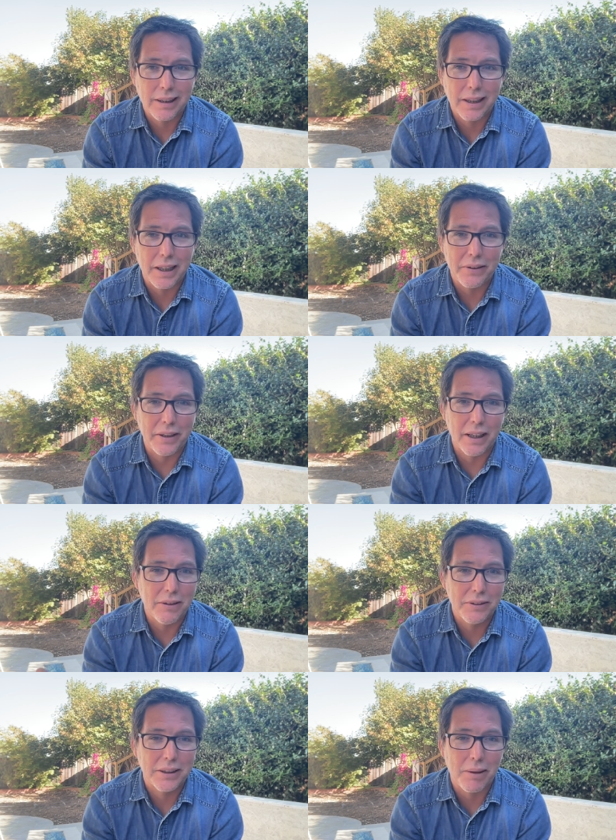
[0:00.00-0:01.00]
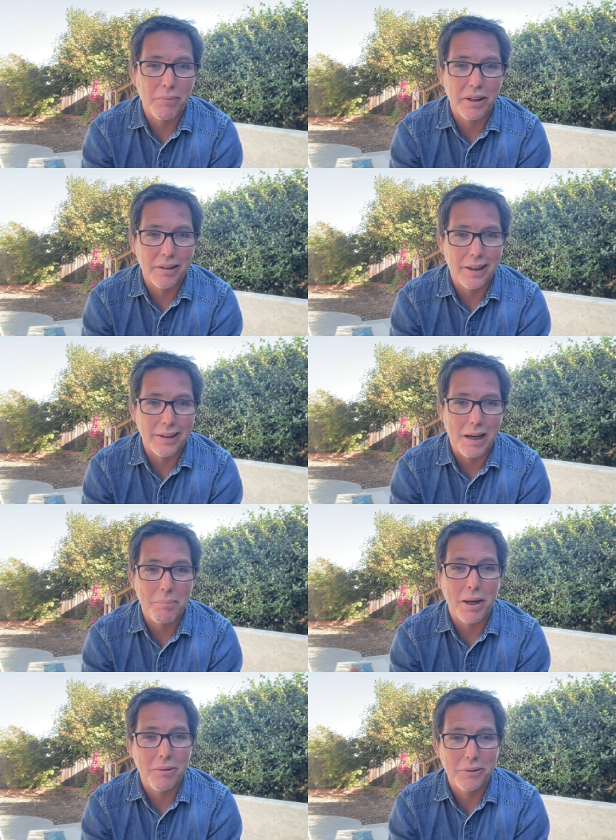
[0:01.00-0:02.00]
carrying out something that
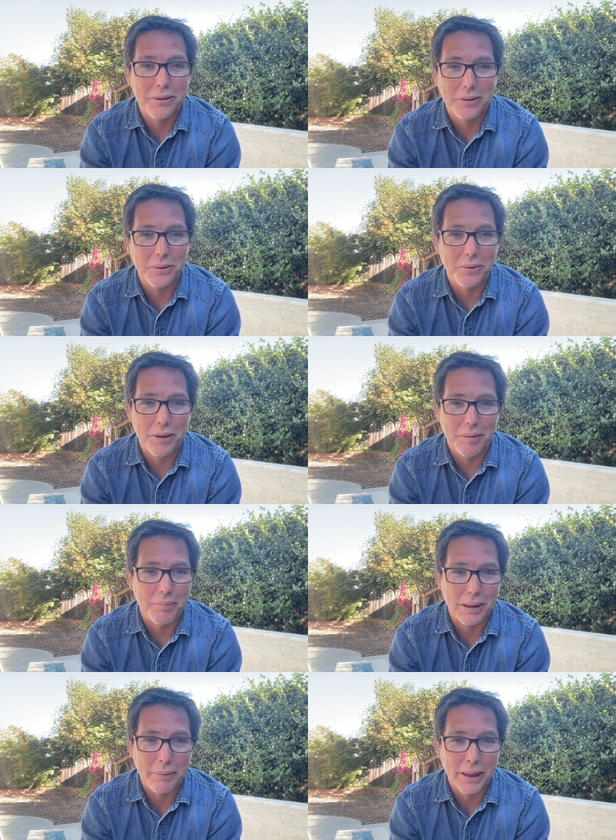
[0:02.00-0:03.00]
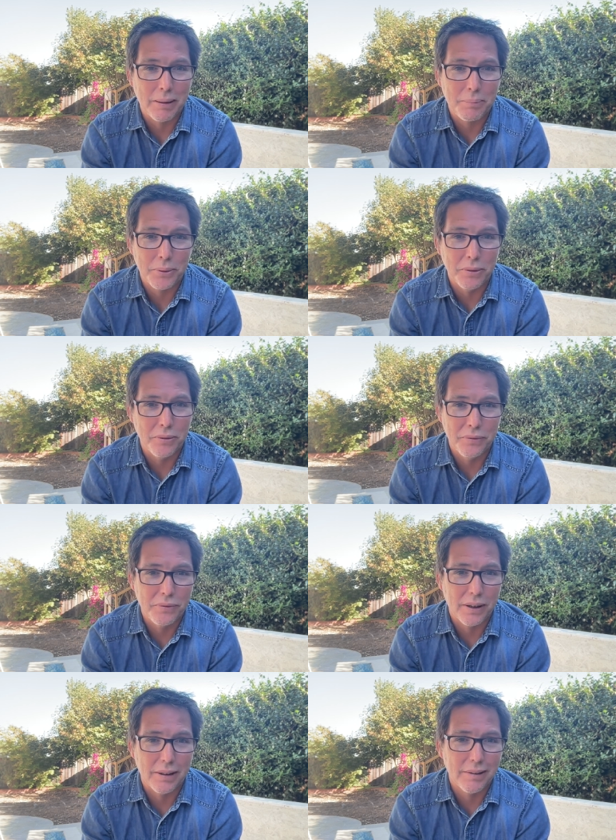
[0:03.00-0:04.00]
amounts to a mathematical proof,
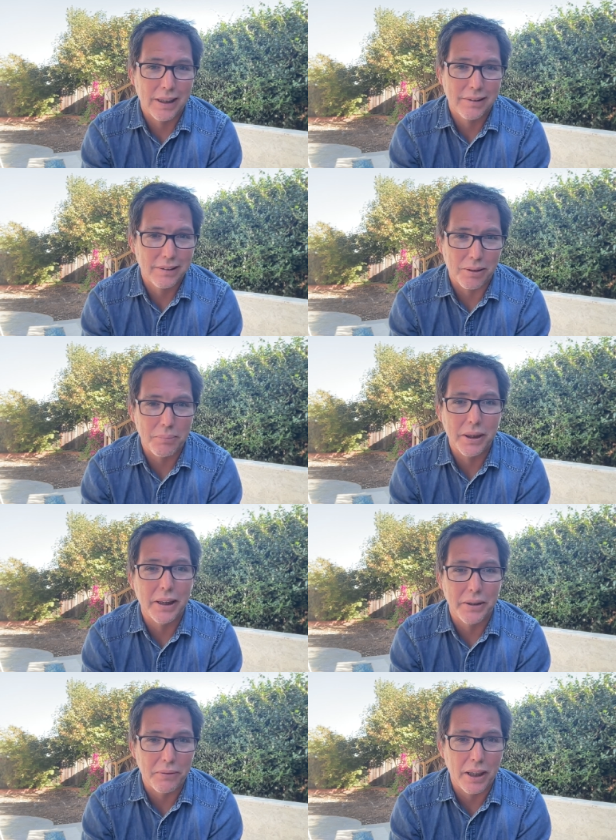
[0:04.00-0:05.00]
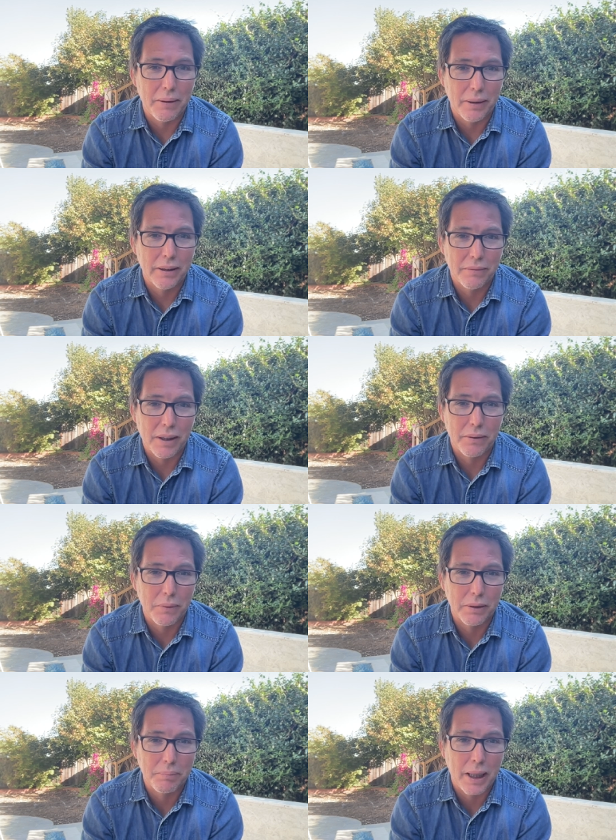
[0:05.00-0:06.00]
that's completely irrelevant, right?
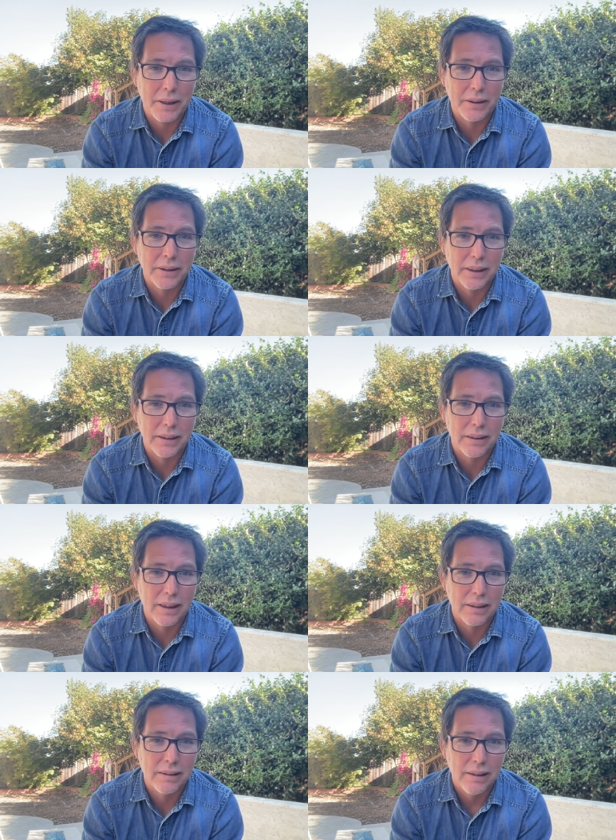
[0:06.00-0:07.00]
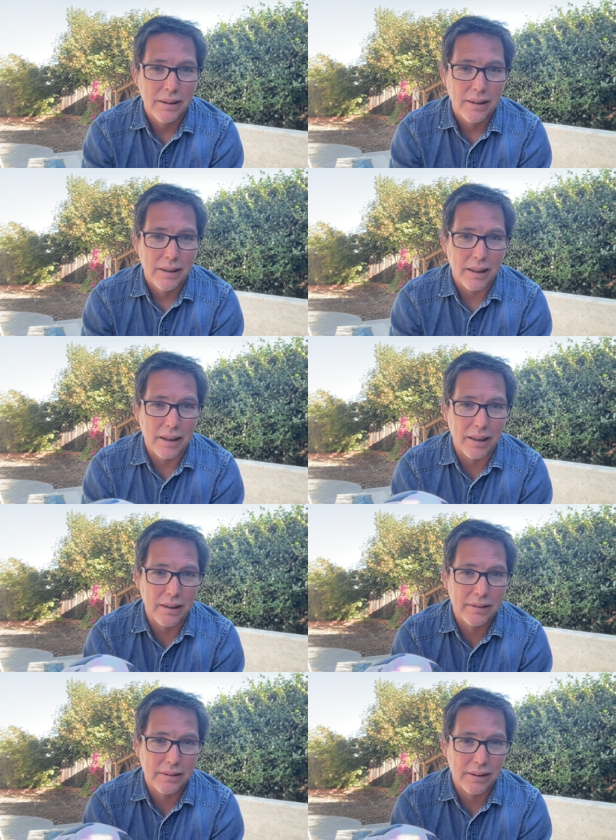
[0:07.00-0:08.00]
What matters is that
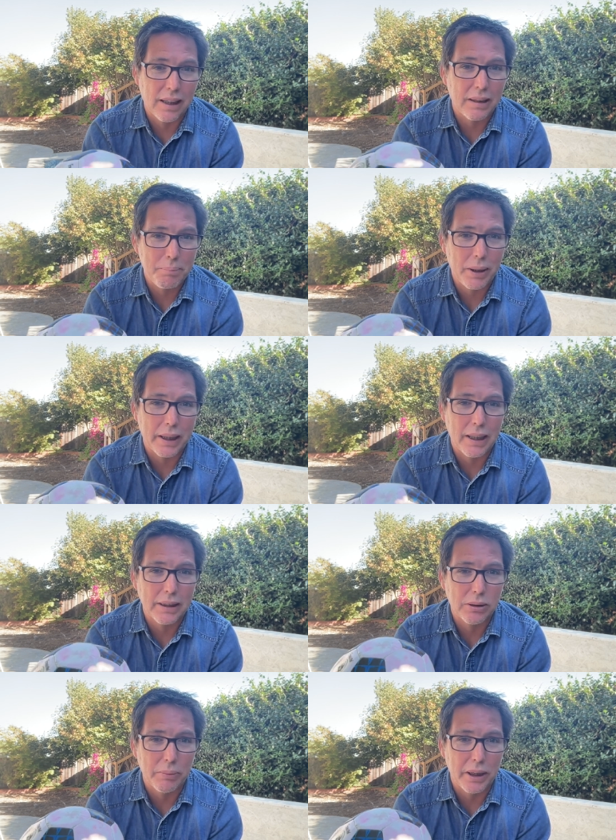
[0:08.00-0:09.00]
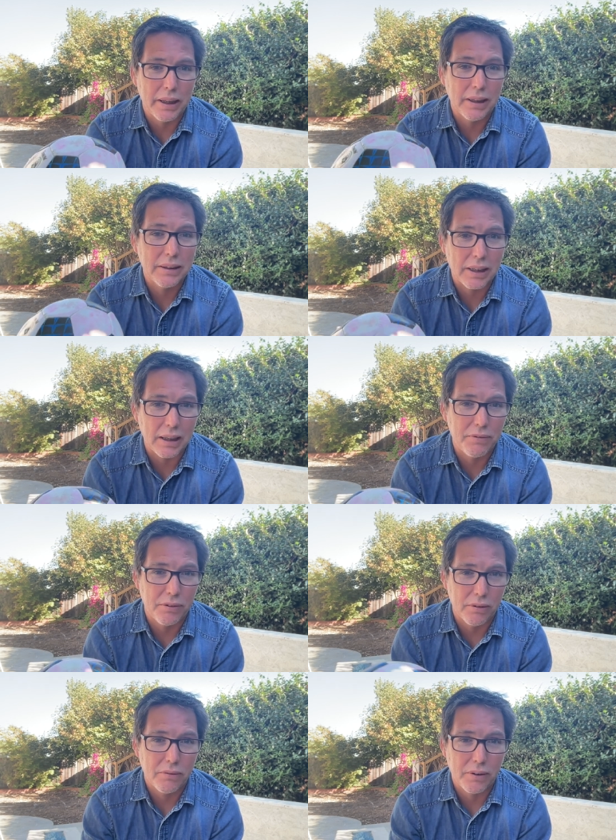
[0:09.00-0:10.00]
that unpacking has to be
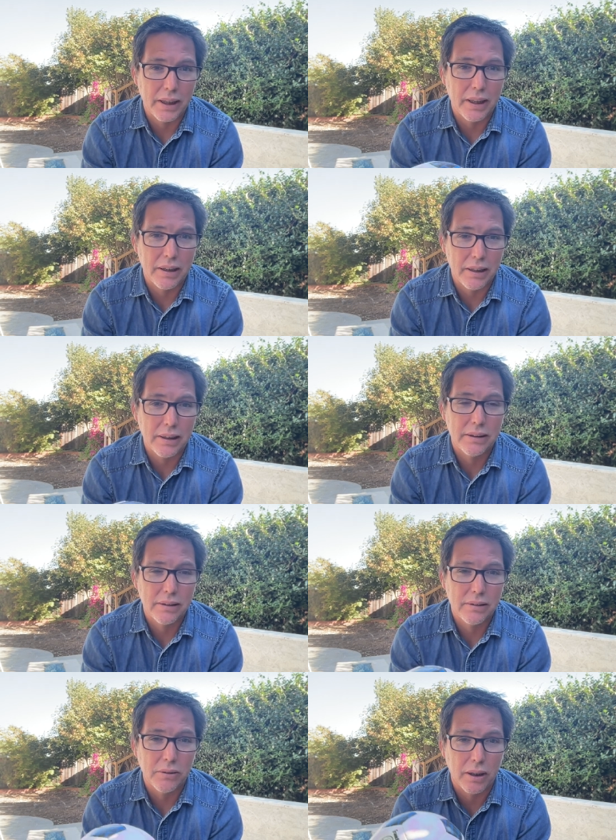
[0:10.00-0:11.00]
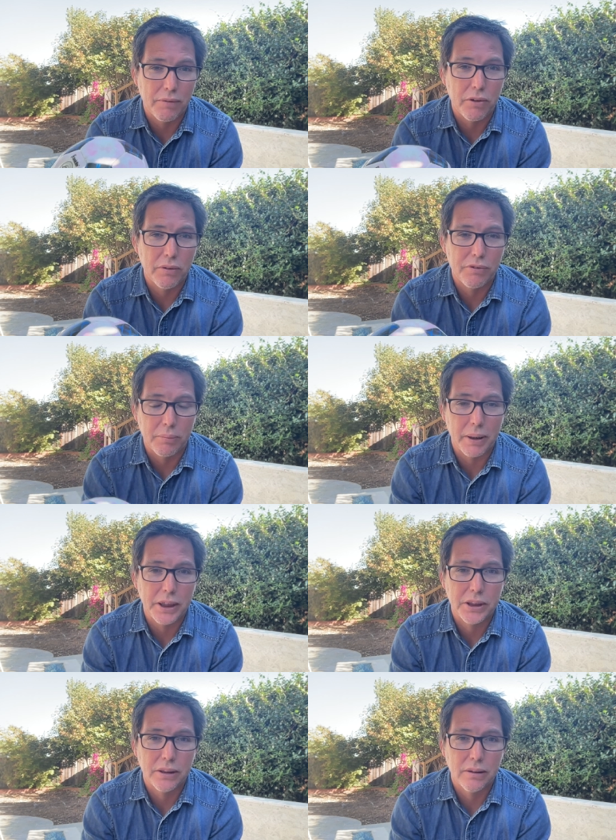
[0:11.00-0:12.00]
insightful, right? It needs to give you
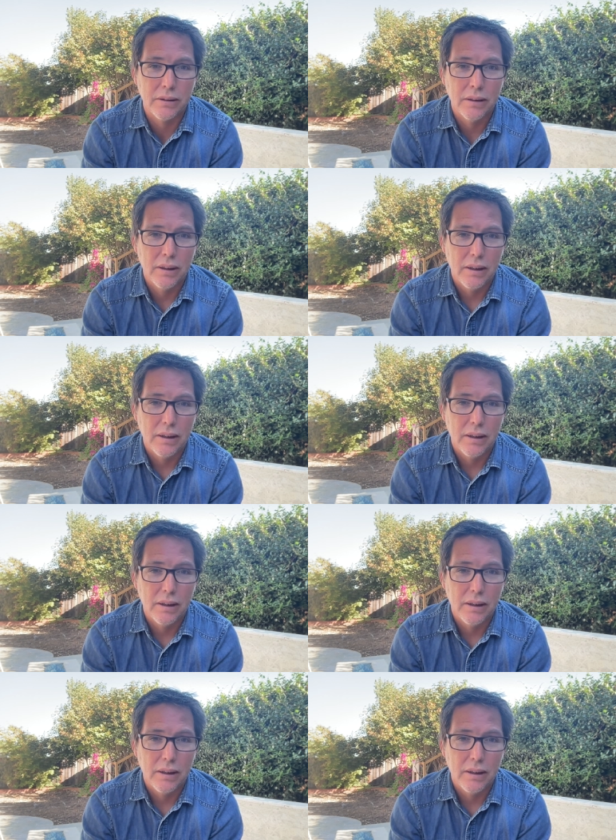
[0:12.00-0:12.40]
information